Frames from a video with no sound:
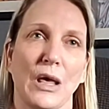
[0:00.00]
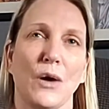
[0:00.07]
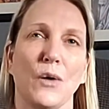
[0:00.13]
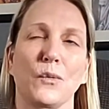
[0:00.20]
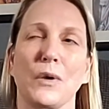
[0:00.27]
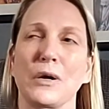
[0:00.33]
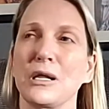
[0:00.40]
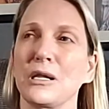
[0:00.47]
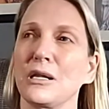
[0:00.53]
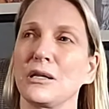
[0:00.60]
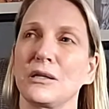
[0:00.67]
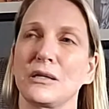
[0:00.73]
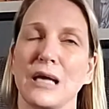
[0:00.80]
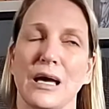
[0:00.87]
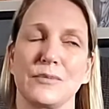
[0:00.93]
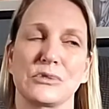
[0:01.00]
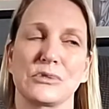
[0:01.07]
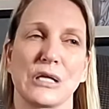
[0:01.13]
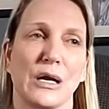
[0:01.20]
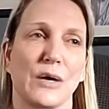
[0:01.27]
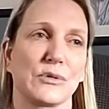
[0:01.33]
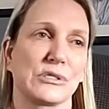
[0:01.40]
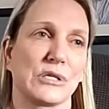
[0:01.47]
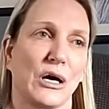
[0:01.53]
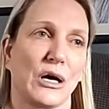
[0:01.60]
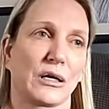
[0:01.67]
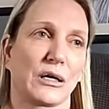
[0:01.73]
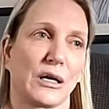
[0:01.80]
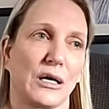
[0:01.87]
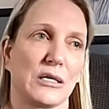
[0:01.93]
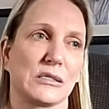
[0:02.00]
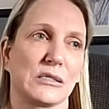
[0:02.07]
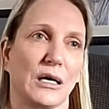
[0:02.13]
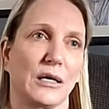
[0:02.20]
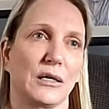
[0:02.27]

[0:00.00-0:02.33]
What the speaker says: one of the times that I was talking, I said,